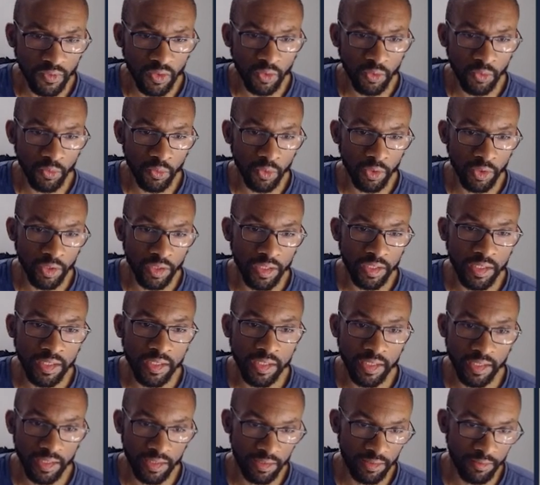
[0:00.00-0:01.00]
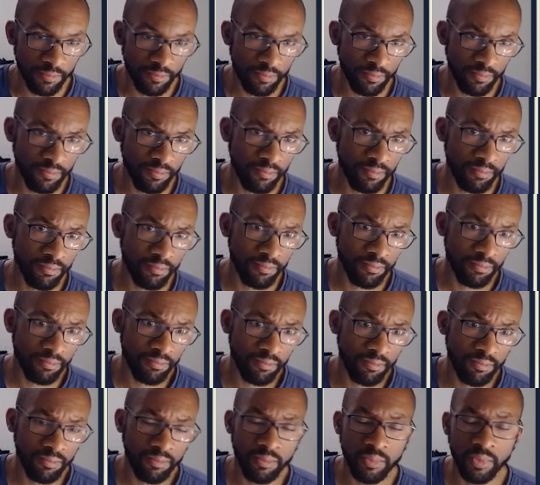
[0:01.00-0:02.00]
Rook e8
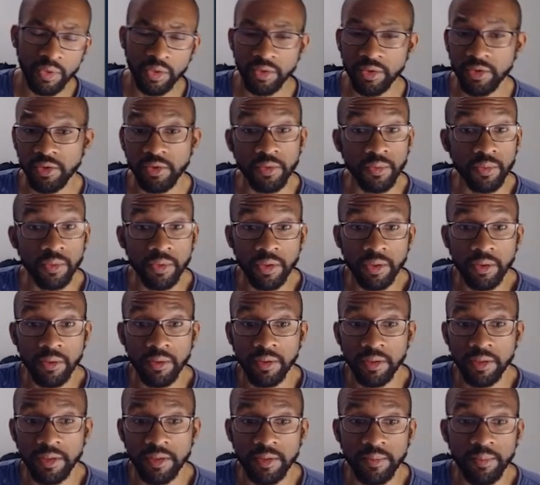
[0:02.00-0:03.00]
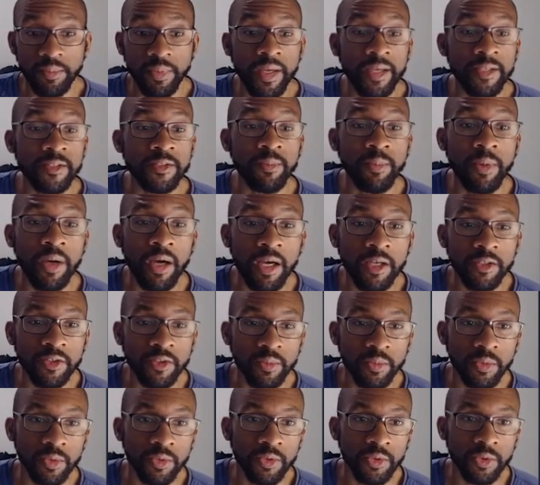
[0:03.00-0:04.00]
puts the rook on its best
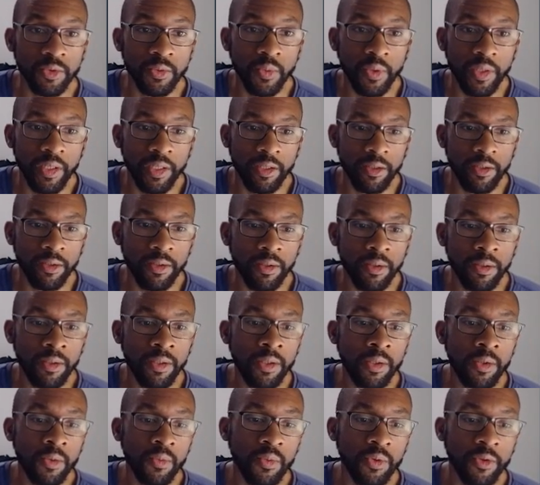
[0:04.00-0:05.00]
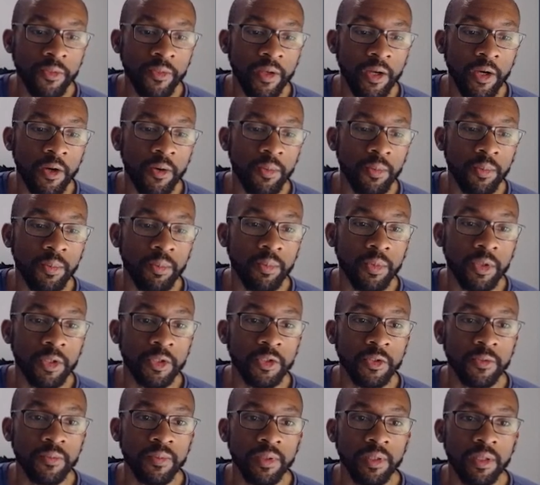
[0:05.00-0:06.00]
possible square without
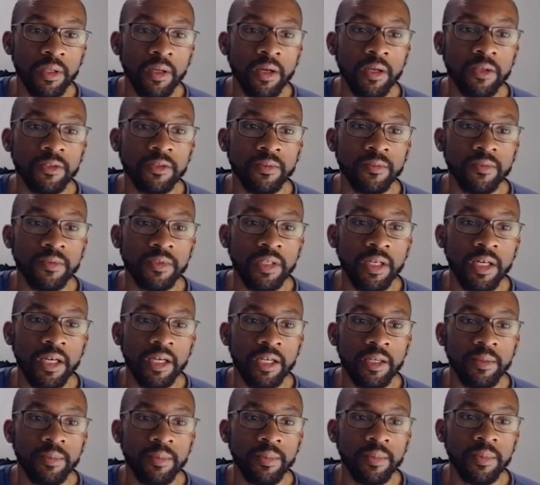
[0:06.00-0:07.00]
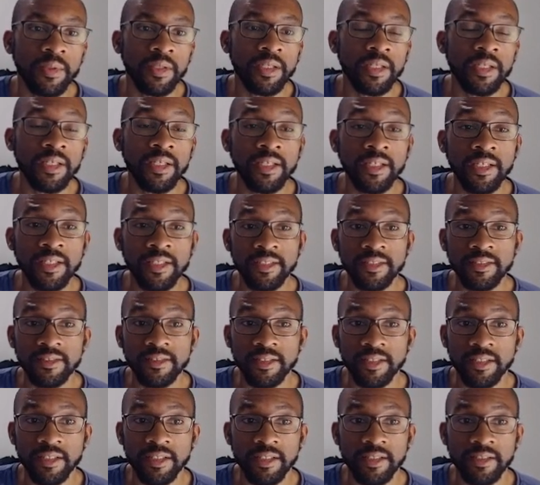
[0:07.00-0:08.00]
much of a loss of time,
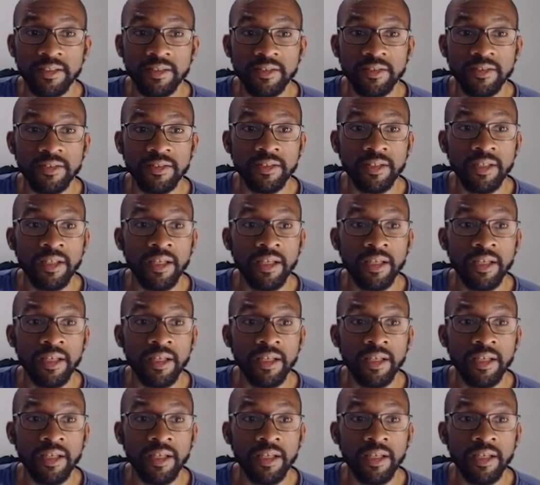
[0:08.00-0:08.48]
since